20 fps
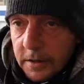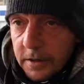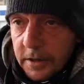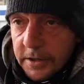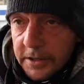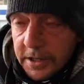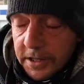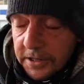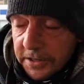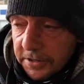
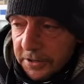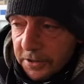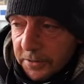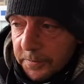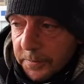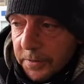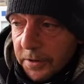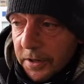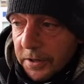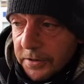I ended
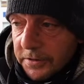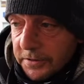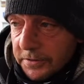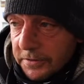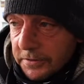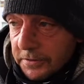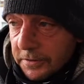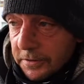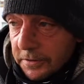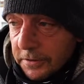up
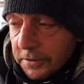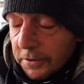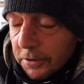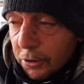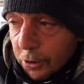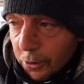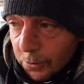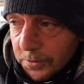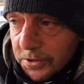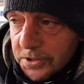on uh,
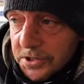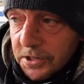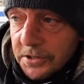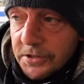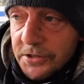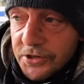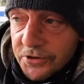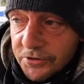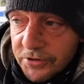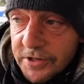homeless
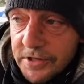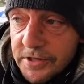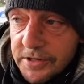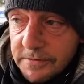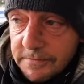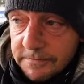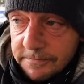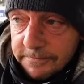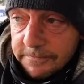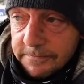on the
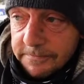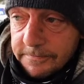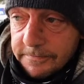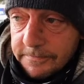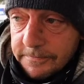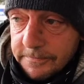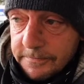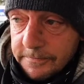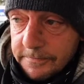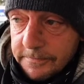streets.
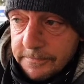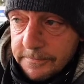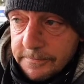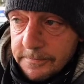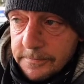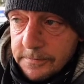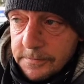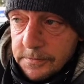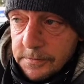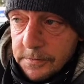Okay.
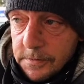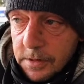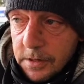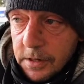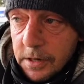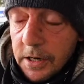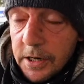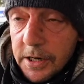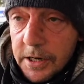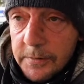
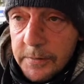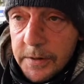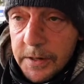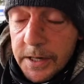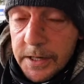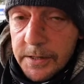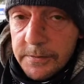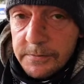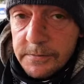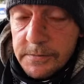I am
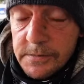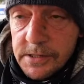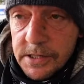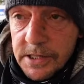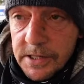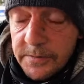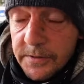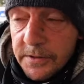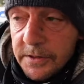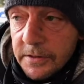um,
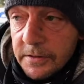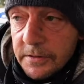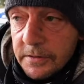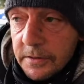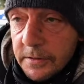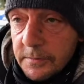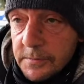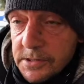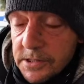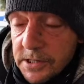
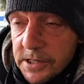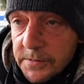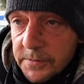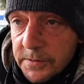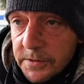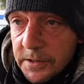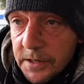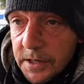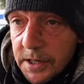sleeping. I'm sleeping